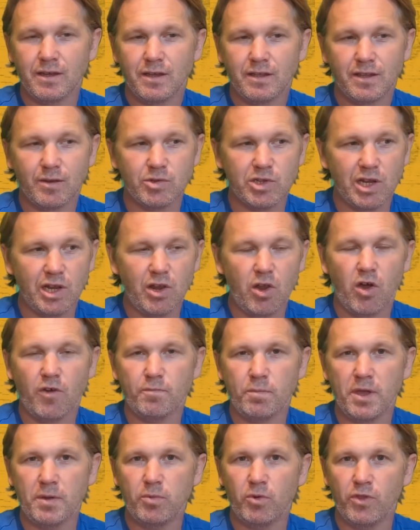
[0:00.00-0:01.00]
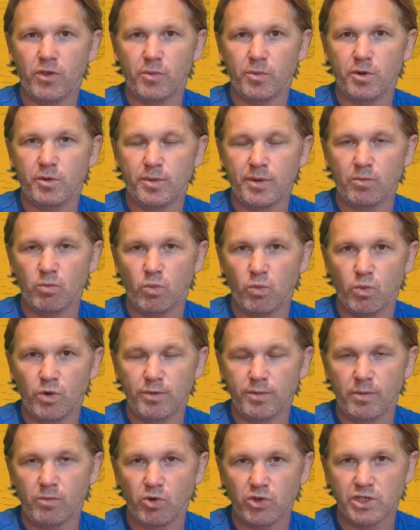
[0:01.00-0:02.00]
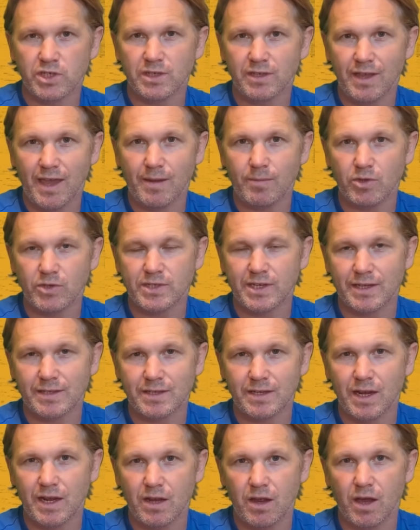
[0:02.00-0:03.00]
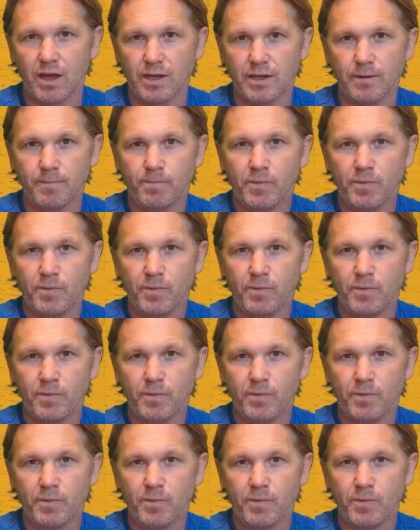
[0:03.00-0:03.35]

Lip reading: there was a lot of people that would have been watching the game on Saturday night,